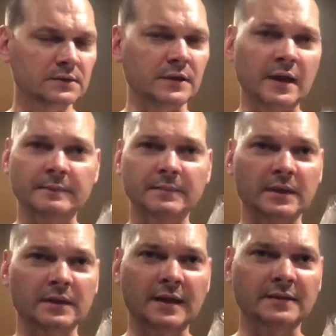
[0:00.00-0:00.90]
So yeah,
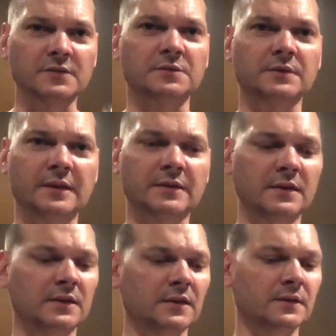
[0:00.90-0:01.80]
I like this one. I
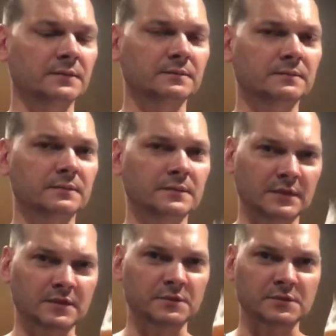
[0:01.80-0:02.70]
think
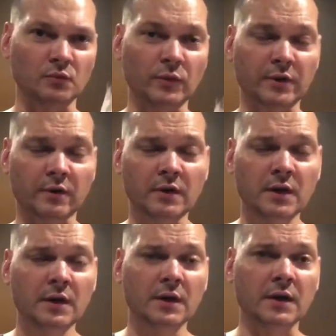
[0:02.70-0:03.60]
this one's a winner.
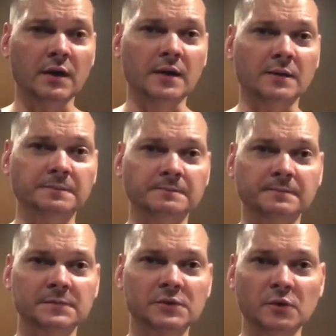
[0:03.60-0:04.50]

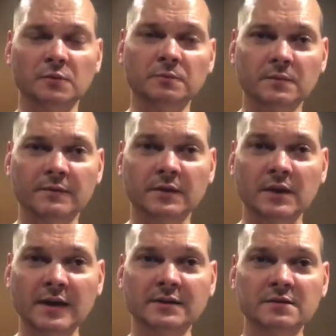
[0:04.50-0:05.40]
So if you
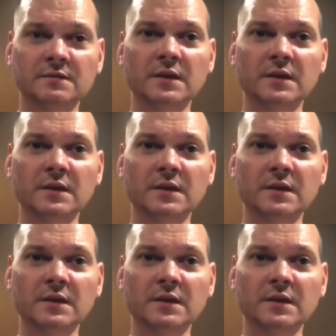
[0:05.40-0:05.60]
like this